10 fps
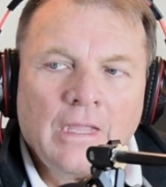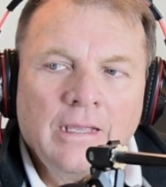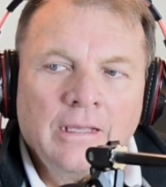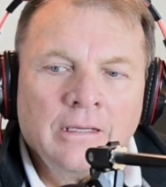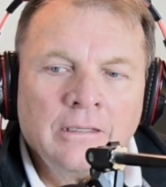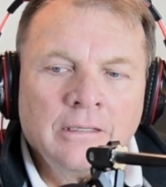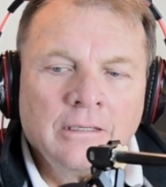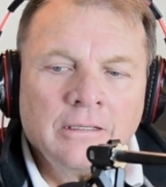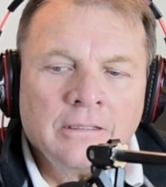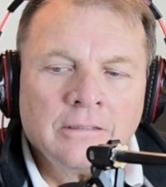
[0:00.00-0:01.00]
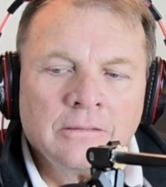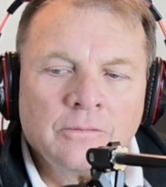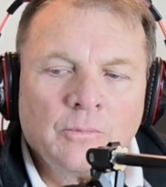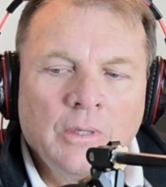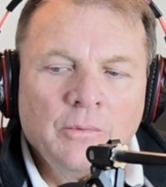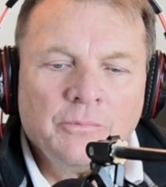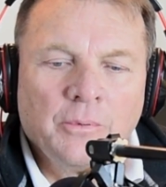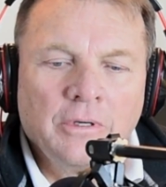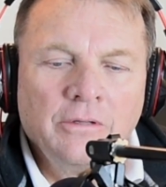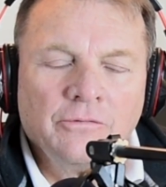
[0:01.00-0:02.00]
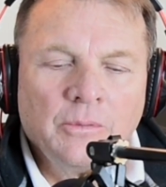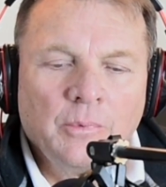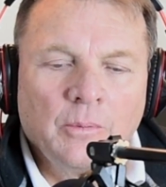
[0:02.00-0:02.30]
And rum is pretty simple,